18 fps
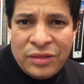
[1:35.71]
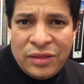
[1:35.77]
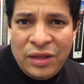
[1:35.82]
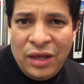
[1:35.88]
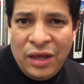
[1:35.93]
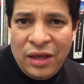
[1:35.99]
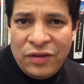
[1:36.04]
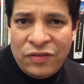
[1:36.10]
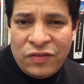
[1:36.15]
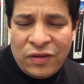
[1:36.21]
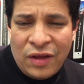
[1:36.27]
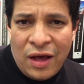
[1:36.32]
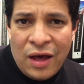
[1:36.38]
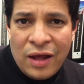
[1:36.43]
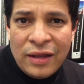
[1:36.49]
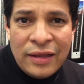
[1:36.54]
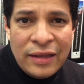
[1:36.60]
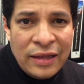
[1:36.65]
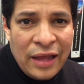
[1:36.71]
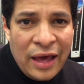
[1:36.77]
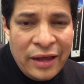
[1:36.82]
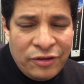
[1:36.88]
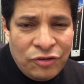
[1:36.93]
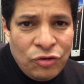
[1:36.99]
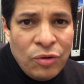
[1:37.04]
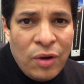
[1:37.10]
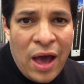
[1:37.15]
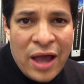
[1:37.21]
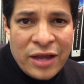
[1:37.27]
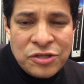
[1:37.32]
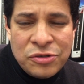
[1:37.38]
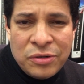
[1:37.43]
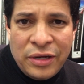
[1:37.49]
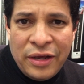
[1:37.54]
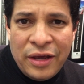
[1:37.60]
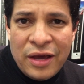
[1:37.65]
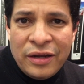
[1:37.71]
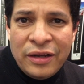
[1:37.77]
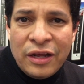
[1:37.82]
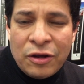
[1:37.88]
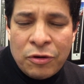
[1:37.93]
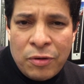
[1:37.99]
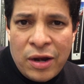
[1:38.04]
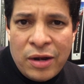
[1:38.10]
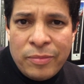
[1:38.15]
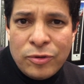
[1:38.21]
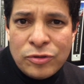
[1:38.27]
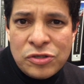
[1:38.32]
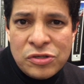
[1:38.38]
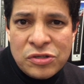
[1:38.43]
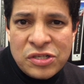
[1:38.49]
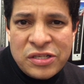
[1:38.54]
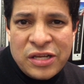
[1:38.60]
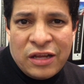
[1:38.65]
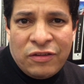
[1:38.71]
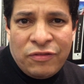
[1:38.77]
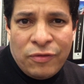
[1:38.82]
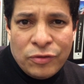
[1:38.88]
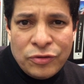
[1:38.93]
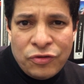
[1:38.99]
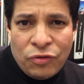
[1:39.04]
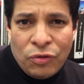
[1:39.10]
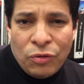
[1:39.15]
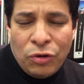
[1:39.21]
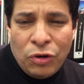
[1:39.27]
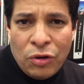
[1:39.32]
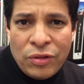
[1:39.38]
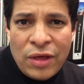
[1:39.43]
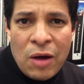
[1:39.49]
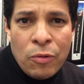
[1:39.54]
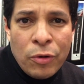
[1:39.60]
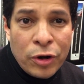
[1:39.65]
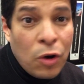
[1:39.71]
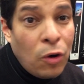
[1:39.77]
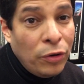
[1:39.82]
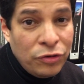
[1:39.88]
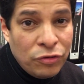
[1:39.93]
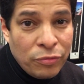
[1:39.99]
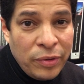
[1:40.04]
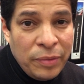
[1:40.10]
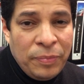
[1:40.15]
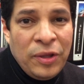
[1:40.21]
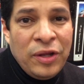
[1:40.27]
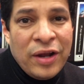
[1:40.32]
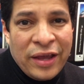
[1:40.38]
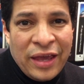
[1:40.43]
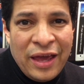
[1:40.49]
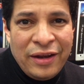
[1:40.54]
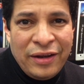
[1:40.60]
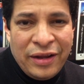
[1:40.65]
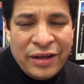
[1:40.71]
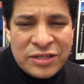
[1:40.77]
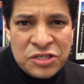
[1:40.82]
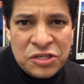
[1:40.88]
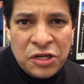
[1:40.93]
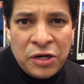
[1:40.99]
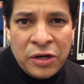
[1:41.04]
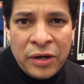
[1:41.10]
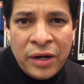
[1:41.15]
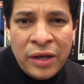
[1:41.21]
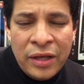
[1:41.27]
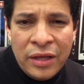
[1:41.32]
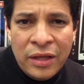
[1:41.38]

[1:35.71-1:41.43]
These led to actually an incredible successful studio that we're going to repeat again next year,